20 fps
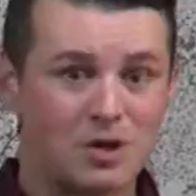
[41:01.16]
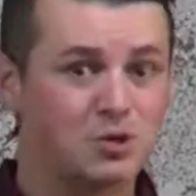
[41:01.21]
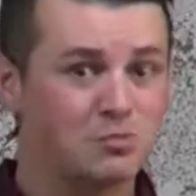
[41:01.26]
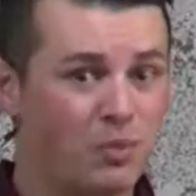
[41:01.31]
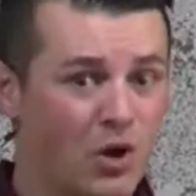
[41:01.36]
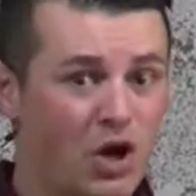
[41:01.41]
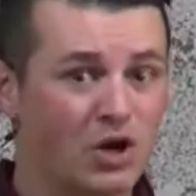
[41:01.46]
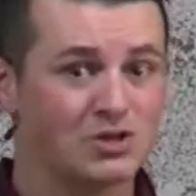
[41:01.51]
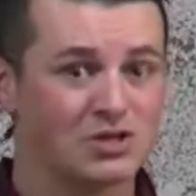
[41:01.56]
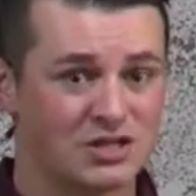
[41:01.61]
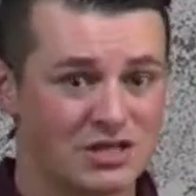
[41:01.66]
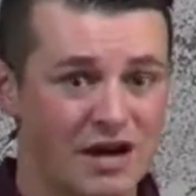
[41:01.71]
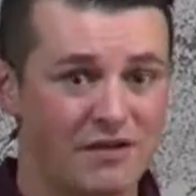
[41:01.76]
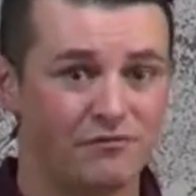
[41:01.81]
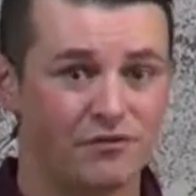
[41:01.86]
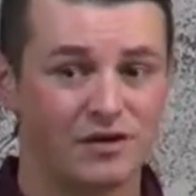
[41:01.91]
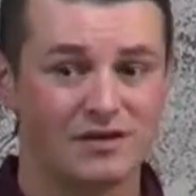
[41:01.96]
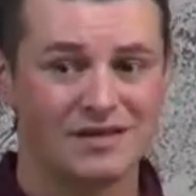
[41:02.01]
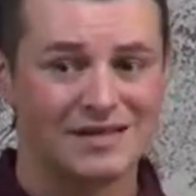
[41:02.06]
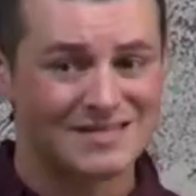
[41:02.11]
much Paul
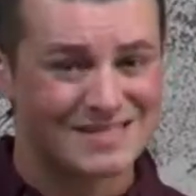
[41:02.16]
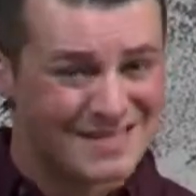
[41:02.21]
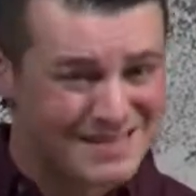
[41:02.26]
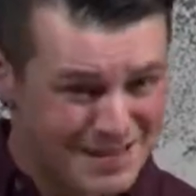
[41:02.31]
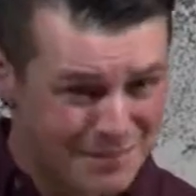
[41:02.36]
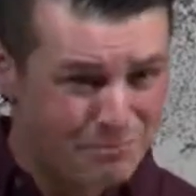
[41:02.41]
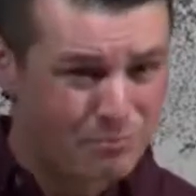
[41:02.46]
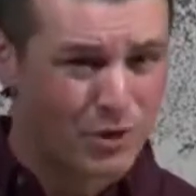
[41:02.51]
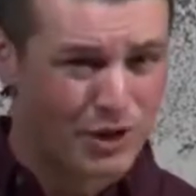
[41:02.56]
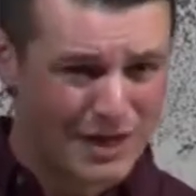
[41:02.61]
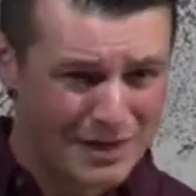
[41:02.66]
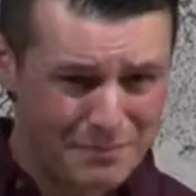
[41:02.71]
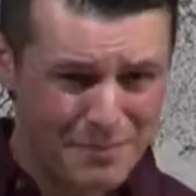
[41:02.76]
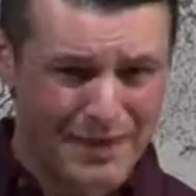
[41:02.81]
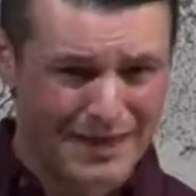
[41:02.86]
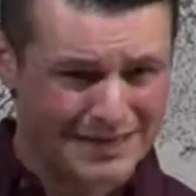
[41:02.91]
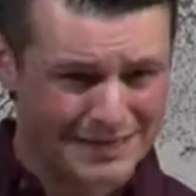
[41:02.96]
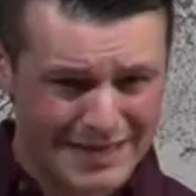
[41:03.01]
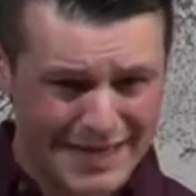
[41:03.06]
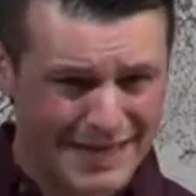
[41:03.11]
suffered, this is a pretty
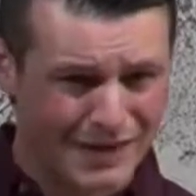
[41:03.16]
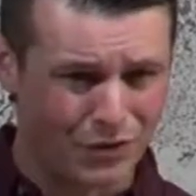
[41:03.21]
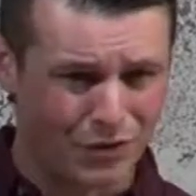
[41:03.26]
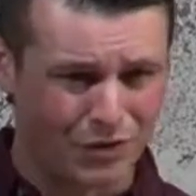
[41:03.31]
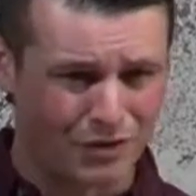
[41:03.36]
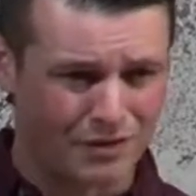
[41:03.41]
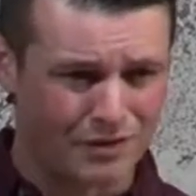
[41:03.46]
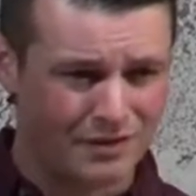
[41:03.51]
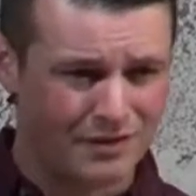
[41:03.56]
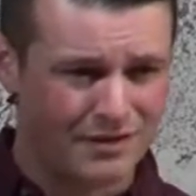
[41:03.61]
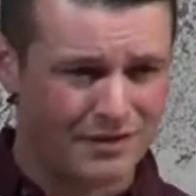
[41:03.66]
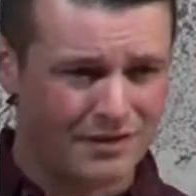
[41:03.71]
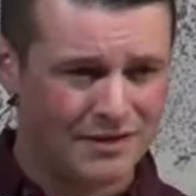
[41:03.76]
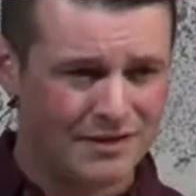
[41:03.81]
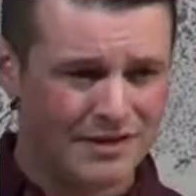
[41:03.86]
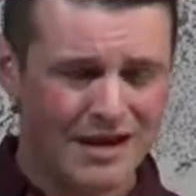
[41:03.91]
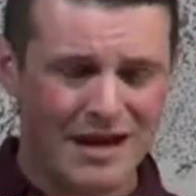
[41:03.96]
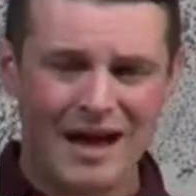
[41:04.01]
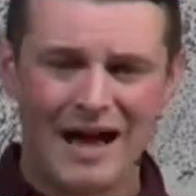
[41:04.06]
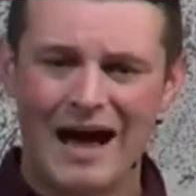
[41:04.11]
big deal.
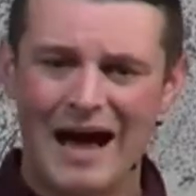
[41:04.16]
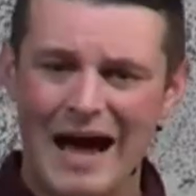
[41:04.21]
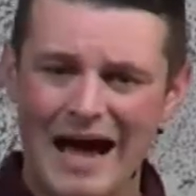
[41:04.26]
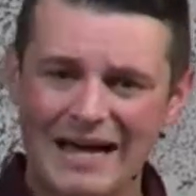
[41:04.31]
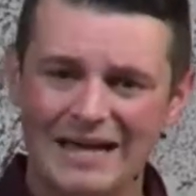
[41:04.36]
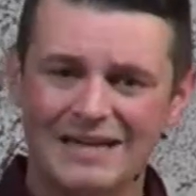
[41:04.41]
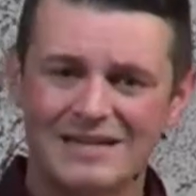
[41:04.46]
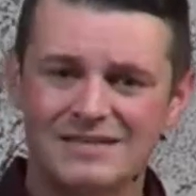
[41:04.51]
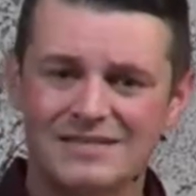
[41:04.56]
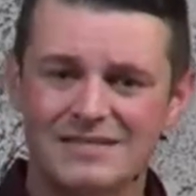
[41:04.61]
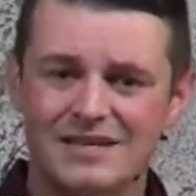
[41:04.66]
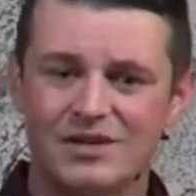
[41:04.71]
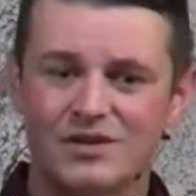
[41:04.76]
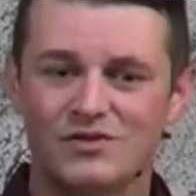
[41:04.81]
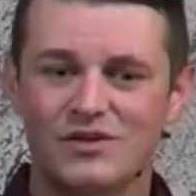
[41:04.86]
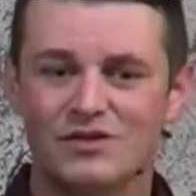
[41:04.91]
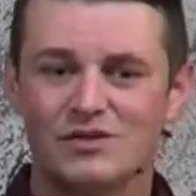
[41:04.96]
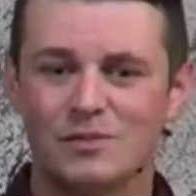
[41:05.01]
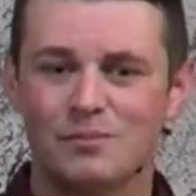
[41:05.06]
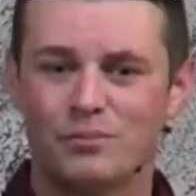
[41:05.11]
I consider
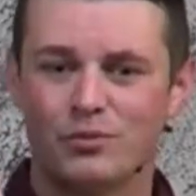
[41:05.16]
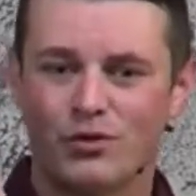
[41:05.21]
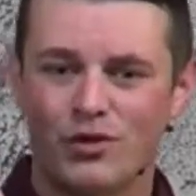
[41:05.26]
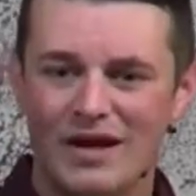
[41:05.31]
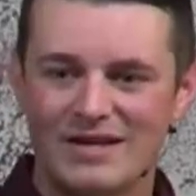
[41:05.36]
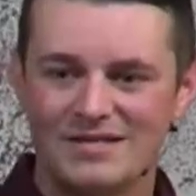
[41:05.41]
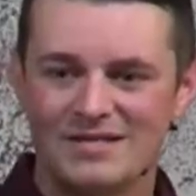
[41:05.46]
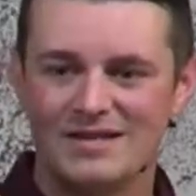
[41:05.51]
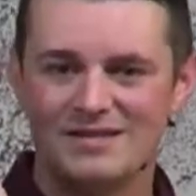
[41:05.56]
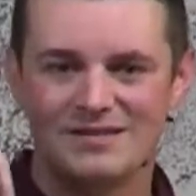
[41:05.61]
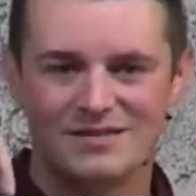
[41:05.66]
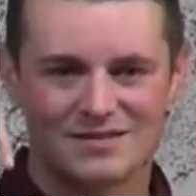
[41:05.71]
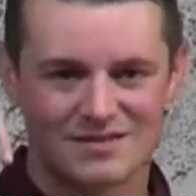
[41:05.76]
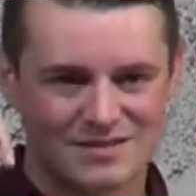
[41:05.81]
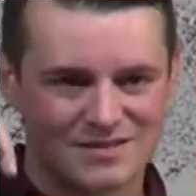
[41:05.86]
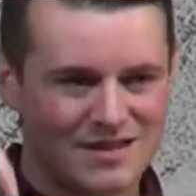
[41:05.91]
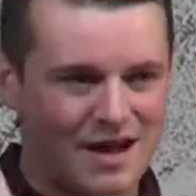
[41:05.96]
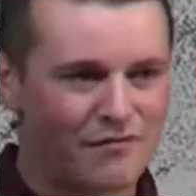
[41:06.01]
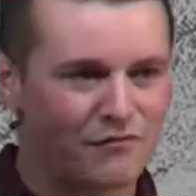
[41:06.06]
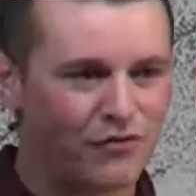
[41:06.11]
that the present
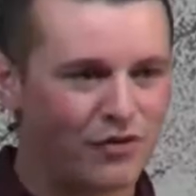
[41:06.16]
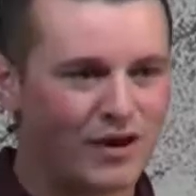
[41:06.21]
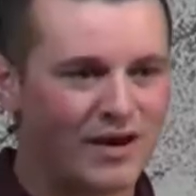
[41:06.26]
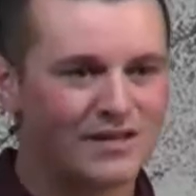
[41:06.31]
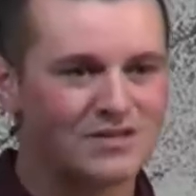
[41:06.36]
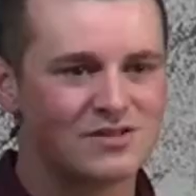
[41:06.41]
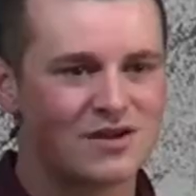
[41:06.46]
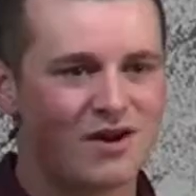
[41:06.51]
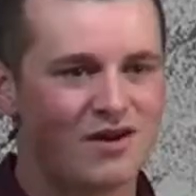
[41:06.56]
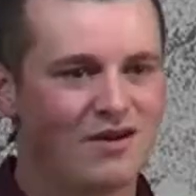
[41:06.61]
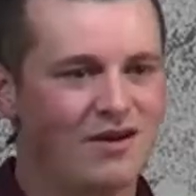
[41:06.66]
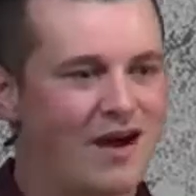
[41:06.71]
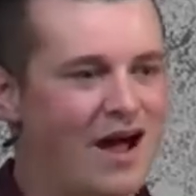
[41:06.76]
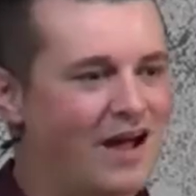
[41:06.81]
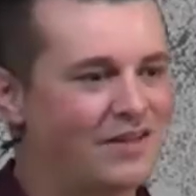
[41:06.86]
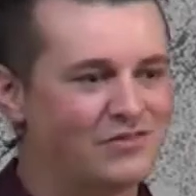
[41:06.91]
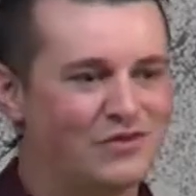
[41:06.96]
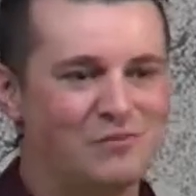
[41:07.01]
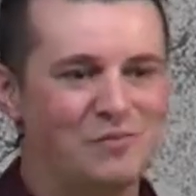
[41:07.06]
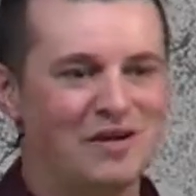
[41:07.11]
sufferings are
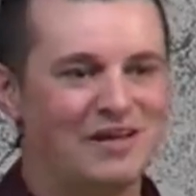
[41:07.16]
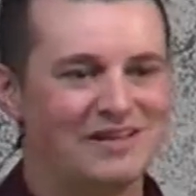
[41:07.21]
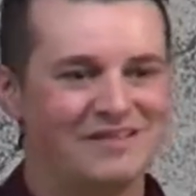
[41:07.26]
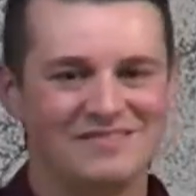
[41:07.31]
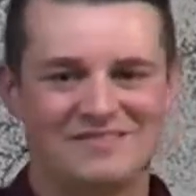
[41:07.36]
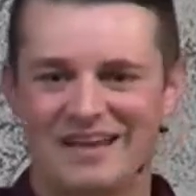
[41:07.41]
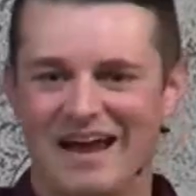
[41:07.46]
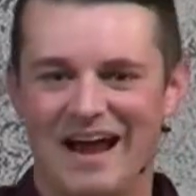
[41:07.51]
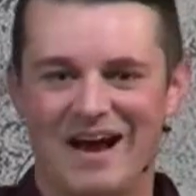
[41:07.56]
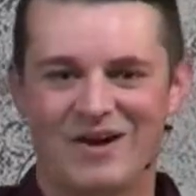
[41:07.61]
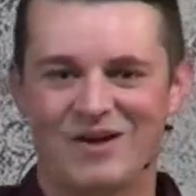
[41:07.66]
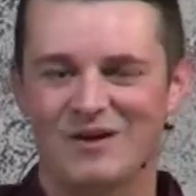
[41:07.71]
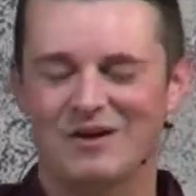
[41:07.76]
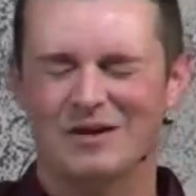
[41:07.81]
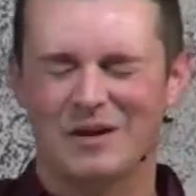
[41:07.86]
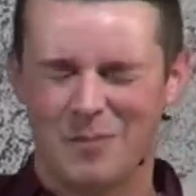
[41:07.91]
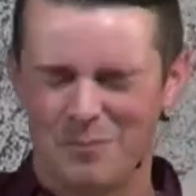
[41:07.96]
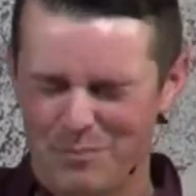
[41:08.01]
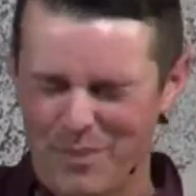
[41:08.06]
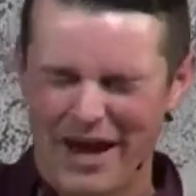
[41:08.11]
not to be
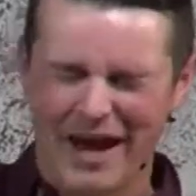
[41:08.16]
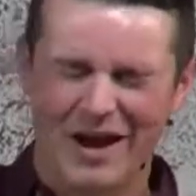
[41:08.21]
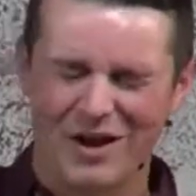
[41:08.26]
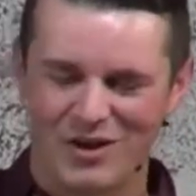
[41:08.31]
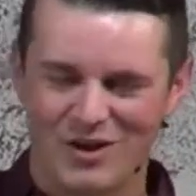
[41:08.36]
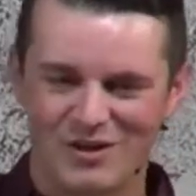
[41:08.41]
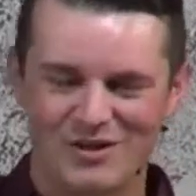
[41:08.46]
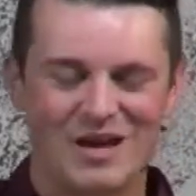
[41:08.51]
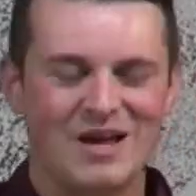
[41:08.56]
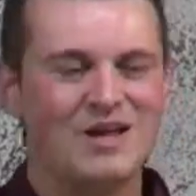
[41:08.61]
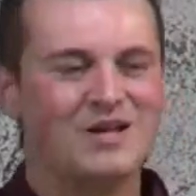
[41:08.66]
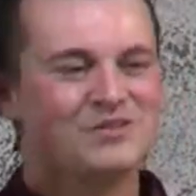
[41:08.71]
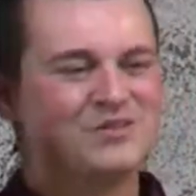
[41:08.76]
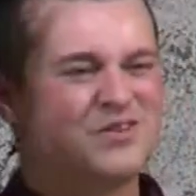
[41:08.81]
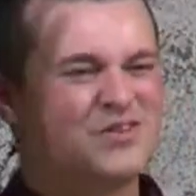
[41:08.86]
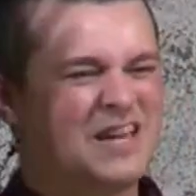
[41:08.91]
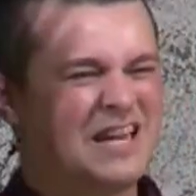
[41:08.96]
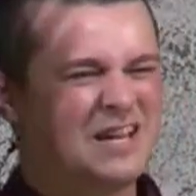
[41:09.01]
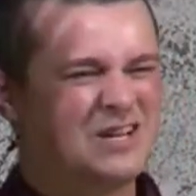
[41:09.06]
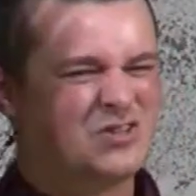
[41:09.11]
compared
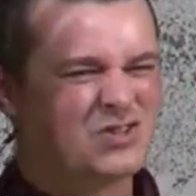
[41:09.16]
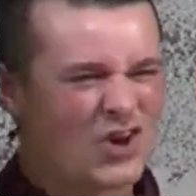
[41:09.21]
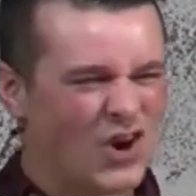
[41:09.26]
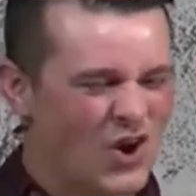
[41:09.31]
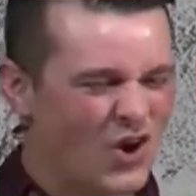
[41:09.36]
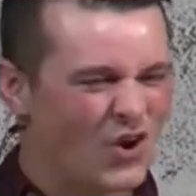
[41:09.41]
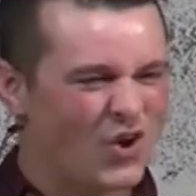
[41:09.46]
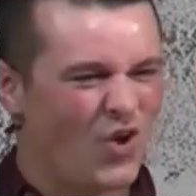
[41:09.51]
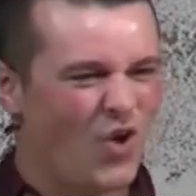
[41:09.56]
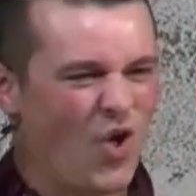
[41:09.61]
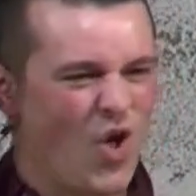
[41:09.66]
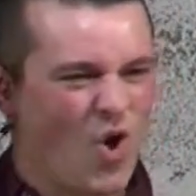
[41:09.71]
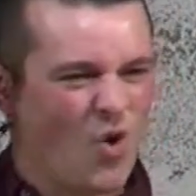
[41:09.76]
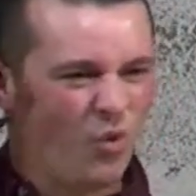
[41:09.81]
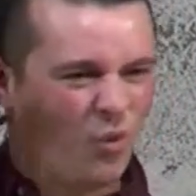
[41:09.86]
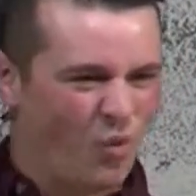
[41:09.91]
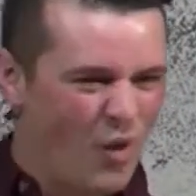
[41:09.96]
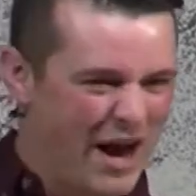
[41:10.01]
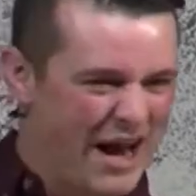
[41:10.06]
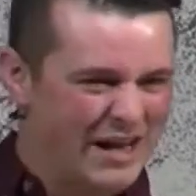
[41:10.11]
to the eternal
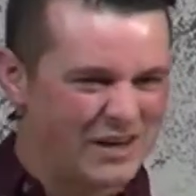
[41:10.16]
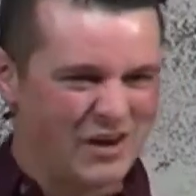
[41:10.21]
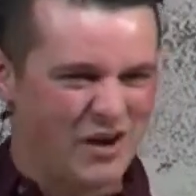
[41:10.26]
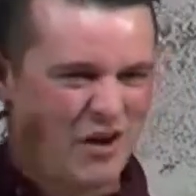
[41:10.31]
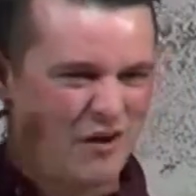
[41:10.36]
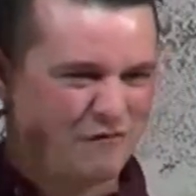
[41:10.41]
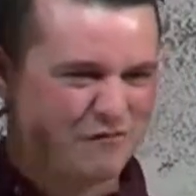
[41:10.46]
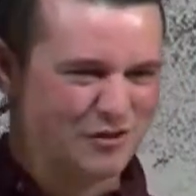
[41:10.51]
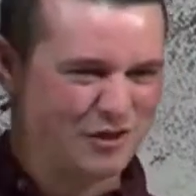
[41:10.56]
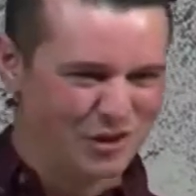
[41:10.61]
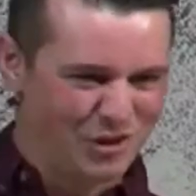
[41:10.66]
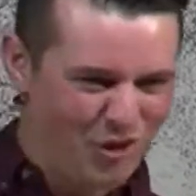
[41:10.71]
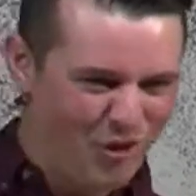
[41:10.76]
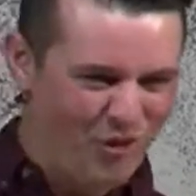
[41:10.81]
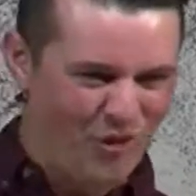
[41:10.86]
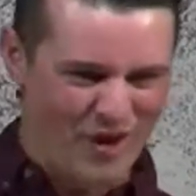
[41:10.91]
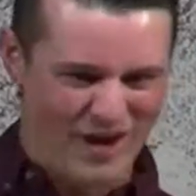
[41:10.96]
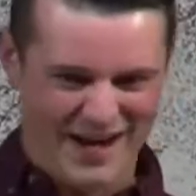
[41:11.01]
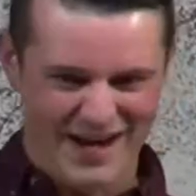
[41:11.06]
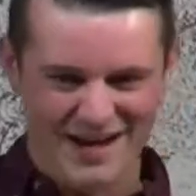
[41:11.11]
weight of
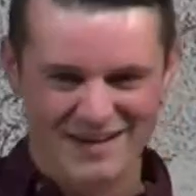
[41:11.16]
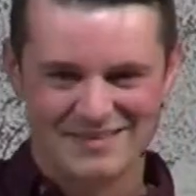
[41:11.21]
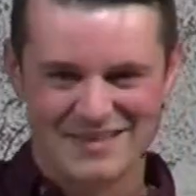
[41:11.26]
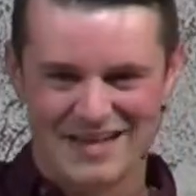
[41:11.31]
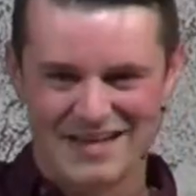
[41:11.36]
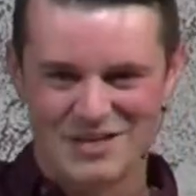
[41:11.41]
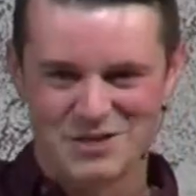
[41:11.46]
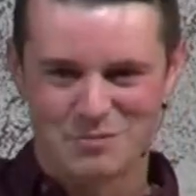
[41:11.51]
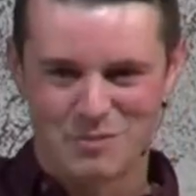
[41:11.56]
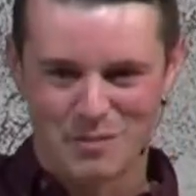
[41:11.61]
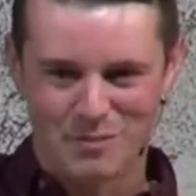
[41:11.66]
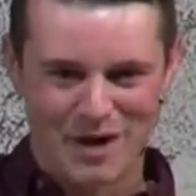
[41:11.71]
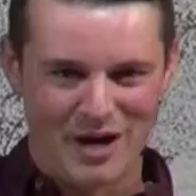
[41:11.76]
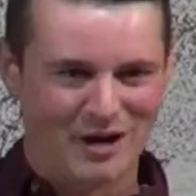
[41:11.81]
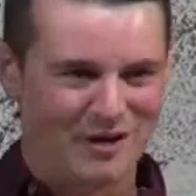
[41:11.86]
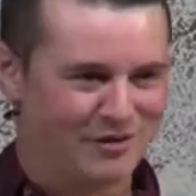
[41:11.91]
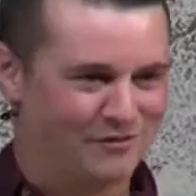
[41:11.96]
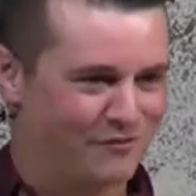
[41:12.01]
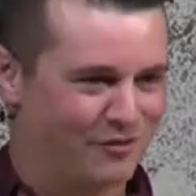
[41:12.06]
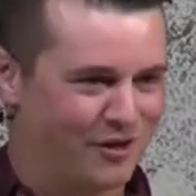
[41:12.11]
glory that he's
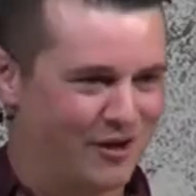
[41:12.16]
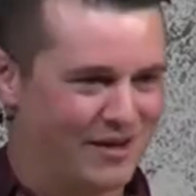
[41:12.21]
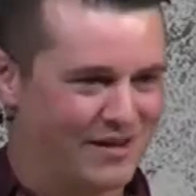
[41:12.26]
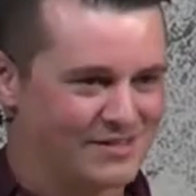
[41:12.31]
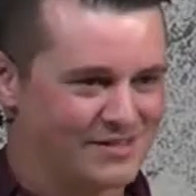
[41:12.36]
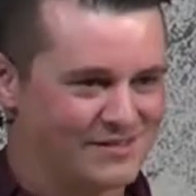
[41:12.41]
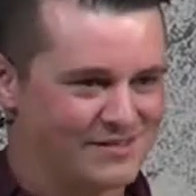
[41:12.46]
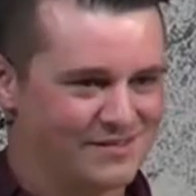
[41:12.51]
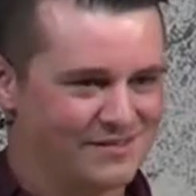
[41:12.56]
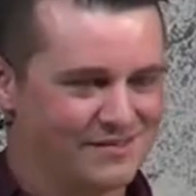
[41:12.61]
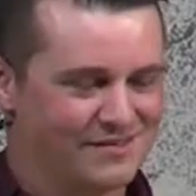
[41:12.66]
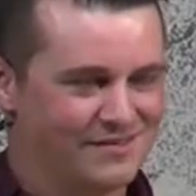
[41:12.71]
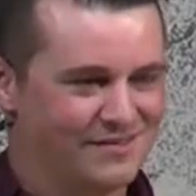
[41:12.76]
preparing for us.